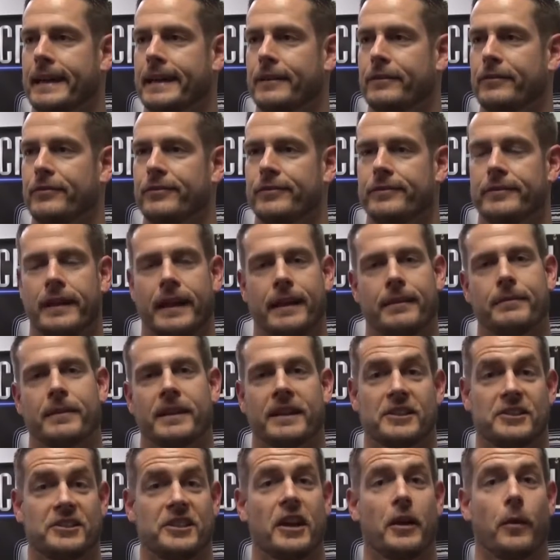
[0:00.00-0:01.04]
of, I'm not
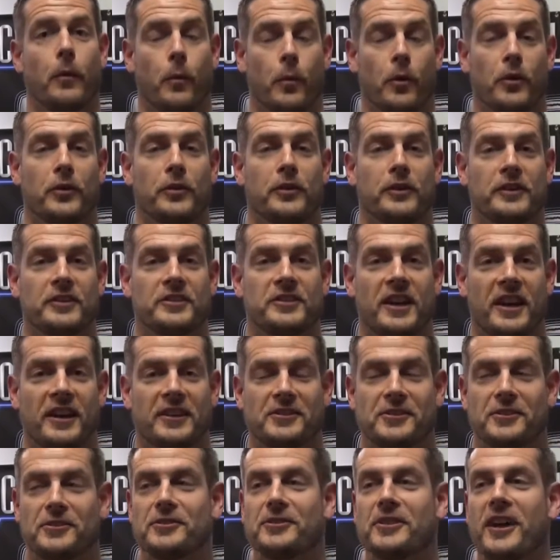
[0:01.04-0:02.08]
going to say a worthless
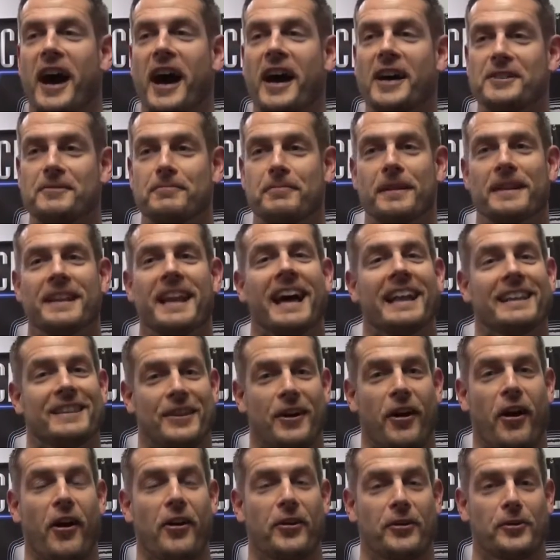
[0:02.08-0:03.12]
exercise, but not the
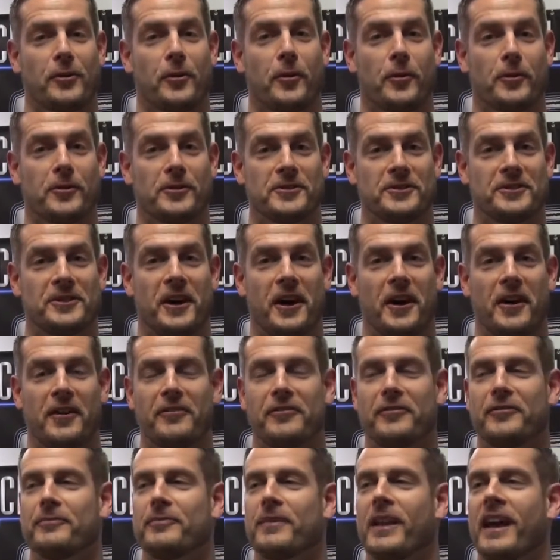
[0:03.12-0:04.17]
hardcore
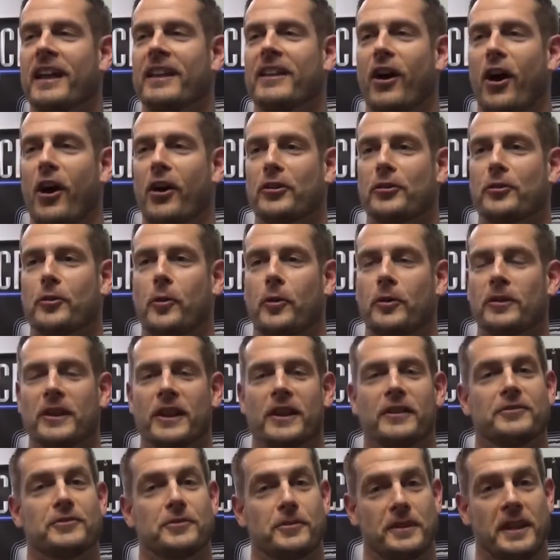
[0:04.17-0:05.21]
stuff, the hardcore
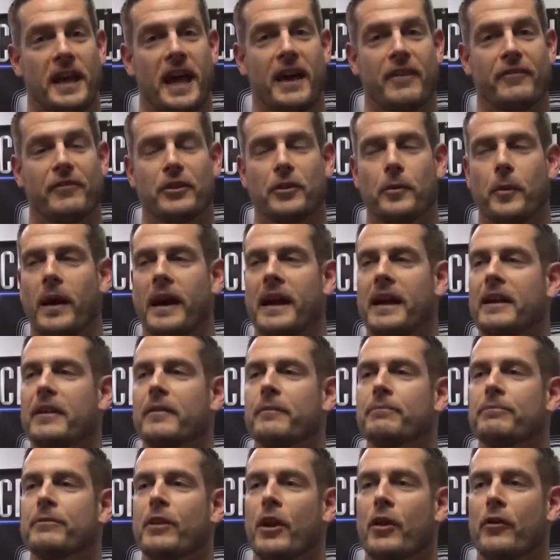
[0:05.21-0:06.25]
lifts with the heavy
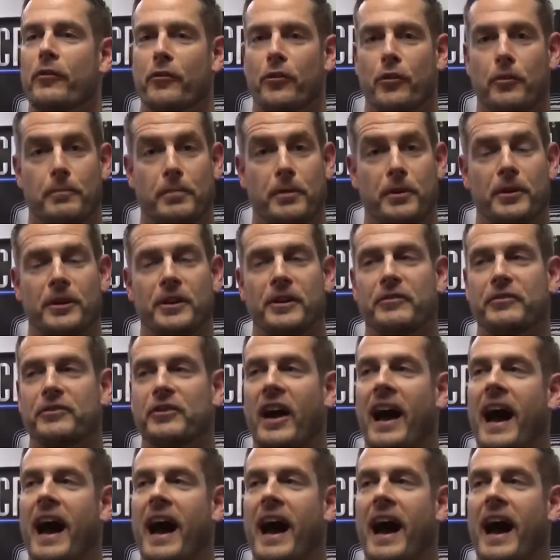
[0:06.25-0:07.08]
weight for a period of